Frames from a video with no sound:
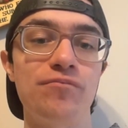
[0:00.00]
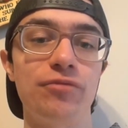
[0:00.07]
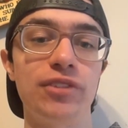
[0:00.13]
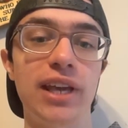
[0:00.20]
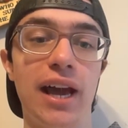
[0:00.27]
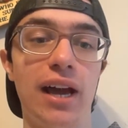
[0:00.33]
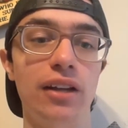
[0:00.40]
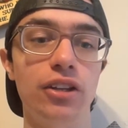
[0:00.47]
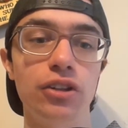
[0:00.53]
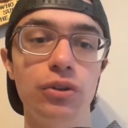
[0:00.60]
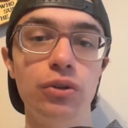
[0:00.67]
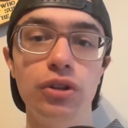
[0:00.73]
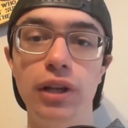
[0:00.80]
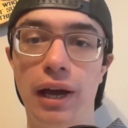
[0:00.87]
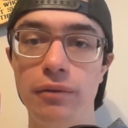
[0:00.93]
yeah,
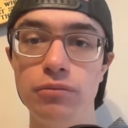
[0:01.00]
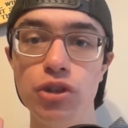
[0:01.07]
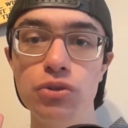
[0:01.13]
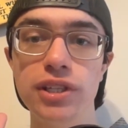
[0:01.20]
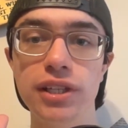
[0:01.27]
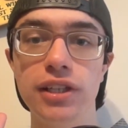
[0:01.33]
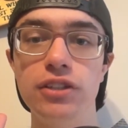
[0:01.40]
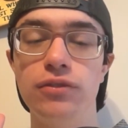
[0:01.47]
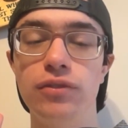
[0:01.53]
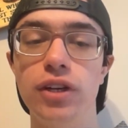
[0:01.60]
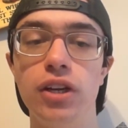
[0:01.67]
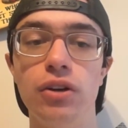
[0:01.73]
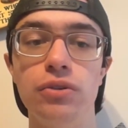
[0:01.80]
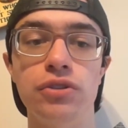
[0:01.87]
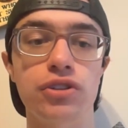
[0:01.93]
I'm using these
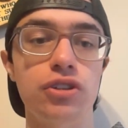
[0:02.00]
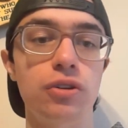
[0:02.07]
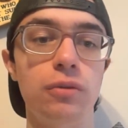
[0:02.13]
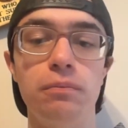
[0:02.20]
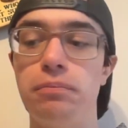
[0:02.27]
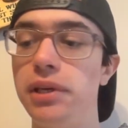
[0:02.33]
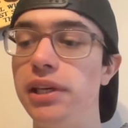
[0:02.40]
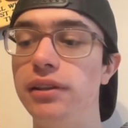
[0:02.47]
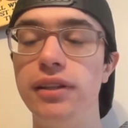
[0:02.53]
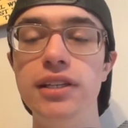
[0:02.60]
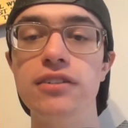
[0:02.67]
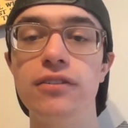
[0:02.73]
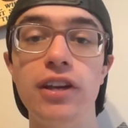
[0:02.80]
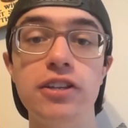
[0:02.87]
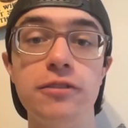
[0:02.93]
videos to beat these
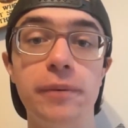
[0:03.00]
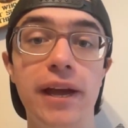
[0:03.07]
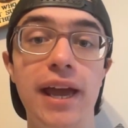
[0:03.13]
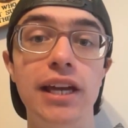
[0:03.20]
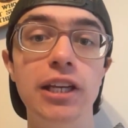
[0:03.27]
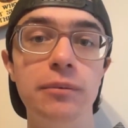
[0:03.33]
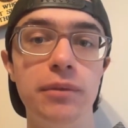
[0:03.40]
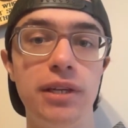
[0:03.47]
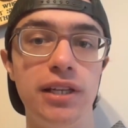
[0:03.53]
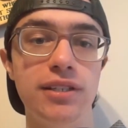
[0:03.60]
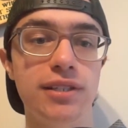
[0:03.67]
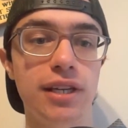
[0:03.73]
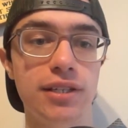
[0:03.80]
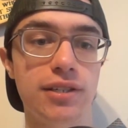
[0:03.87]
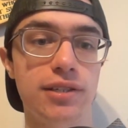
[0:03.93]
events by any
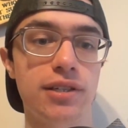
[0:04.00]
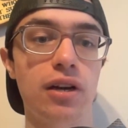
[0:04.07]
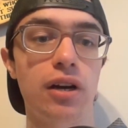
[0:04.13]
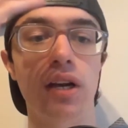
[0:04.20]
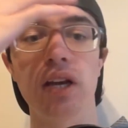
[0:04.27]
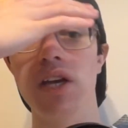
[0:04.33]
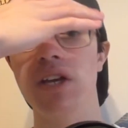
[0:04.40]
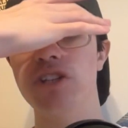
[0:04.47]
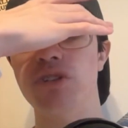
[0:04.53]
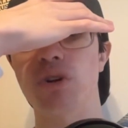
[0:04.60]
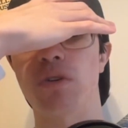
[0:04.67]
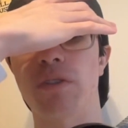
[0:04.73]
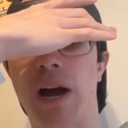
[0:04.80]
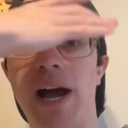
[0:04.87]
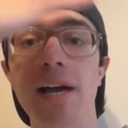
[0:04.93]
means necessary. So
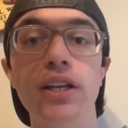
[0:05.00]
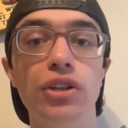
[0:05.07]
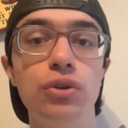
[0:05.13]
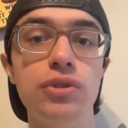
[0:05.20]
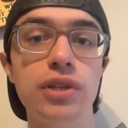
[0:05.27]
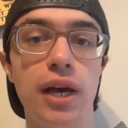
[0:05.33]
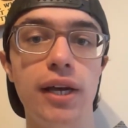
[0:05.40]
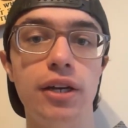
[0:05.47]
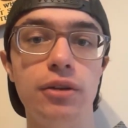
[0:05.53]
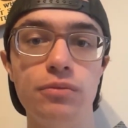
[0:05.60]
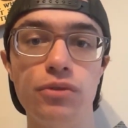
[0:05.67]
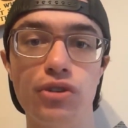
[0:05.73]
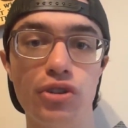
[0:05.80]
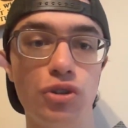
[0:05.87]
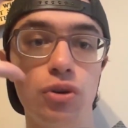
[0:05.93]
if I use
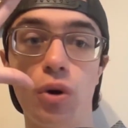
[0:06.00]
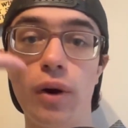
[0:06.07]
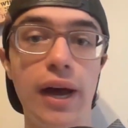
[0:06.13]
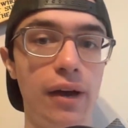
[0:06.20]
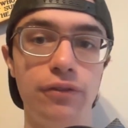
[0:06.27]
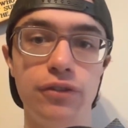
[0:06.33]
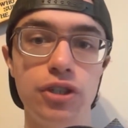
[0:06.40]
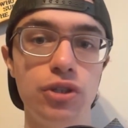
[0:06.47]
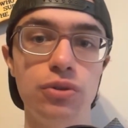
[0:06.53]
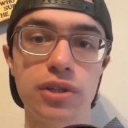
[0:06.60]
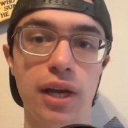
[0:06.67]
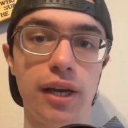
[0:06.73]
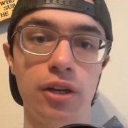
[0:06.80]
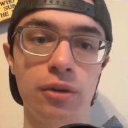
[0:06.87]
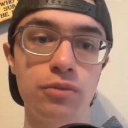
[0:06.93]
items, you don't have to use
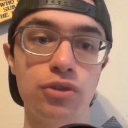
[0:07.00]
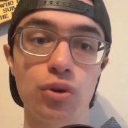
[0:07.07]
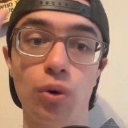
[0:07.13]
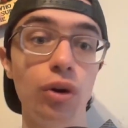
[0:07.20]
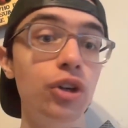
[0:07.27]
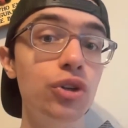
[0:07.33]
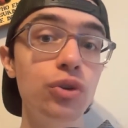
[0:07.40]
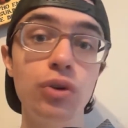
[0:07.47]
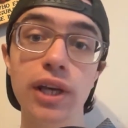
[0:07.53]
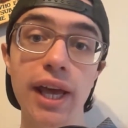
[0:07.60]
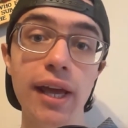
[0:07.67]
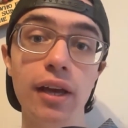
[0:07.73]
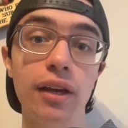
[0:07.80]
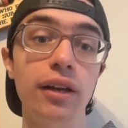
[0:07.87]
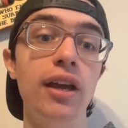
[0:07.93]
items, or you
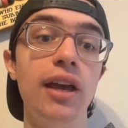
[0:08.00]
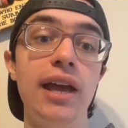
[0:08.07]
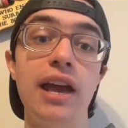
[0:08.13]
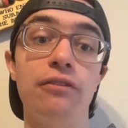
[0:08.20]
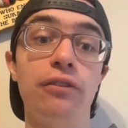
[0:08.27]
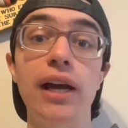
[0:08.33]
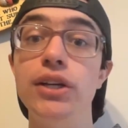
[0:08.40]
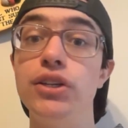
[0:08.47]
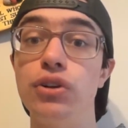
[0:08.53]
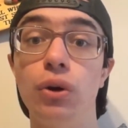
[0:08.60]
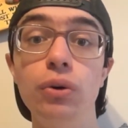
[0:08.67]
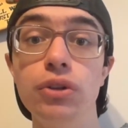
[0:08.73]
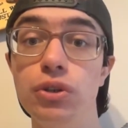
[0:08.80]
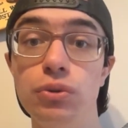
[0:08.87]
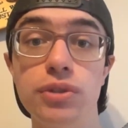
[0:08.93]
can. If I
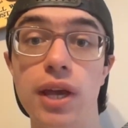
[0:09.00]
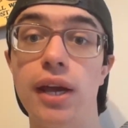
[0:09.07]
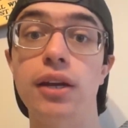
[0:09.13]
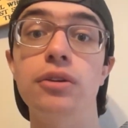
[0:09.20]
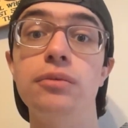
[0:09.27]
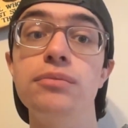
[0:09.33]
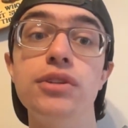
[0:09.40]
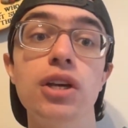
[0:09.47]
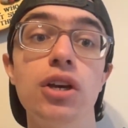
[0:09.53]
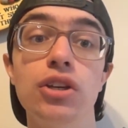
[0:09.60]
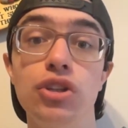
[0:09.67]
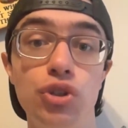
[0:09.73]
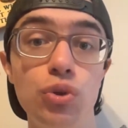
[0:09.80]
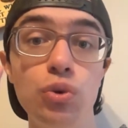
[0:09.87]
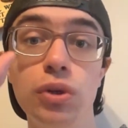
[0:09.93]
don't use items,
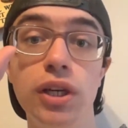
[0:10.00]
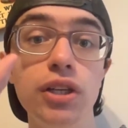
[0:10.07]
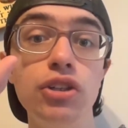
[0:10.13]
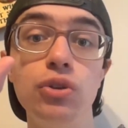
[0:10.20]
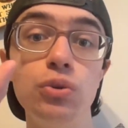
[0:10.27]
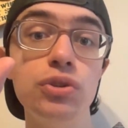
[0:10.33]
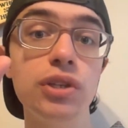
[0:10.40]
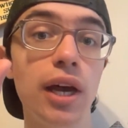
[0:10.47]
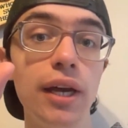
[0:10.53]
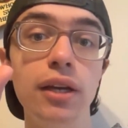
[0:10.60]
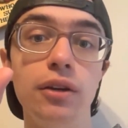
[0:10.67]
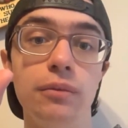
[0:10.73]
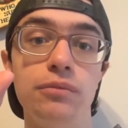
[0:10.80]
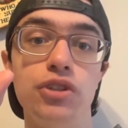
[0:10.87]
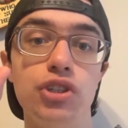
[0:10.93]
you can use
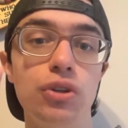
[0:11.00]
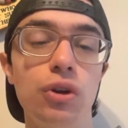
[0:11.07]
items. You